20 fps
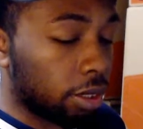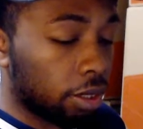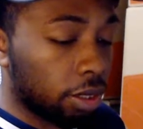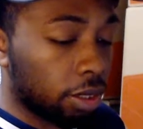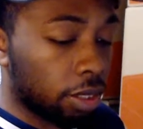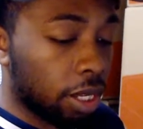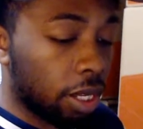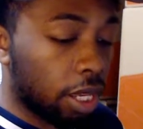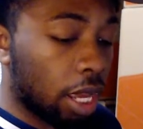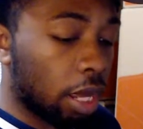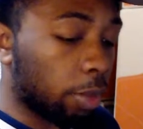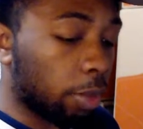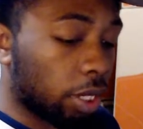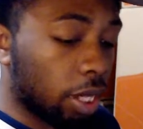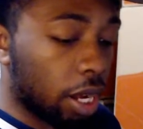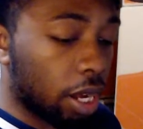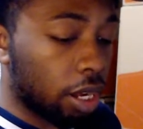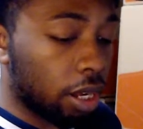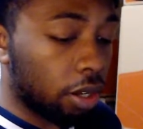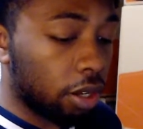they came
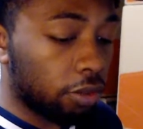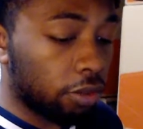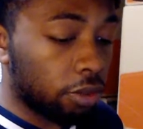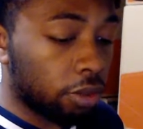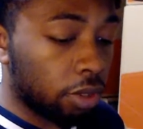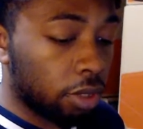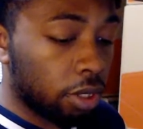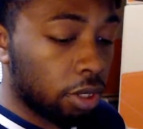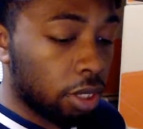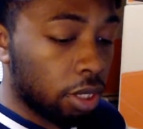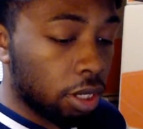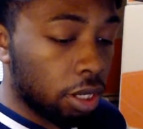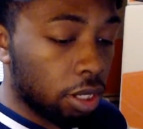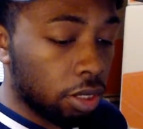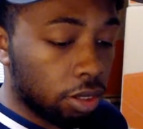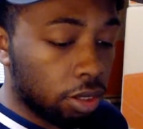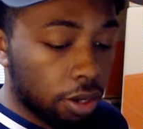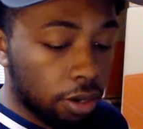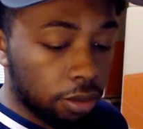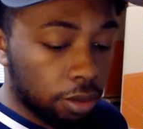alive in
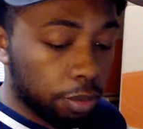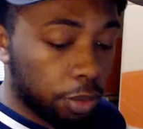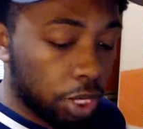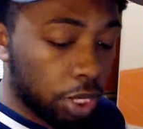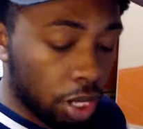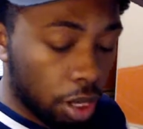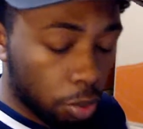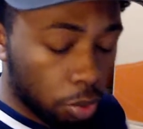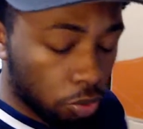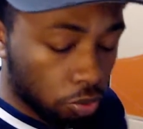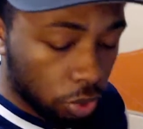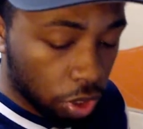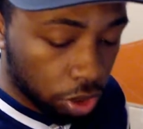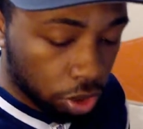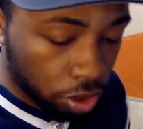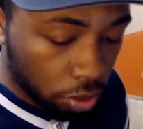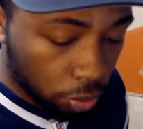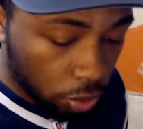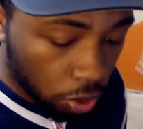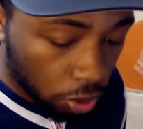terms of being able to
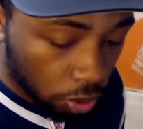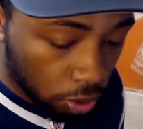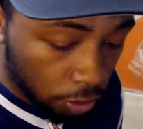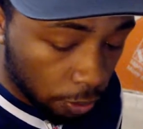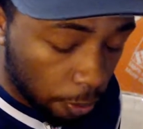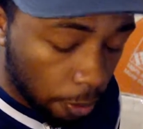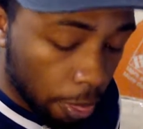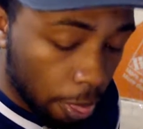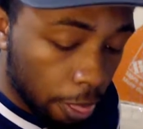rush the ball.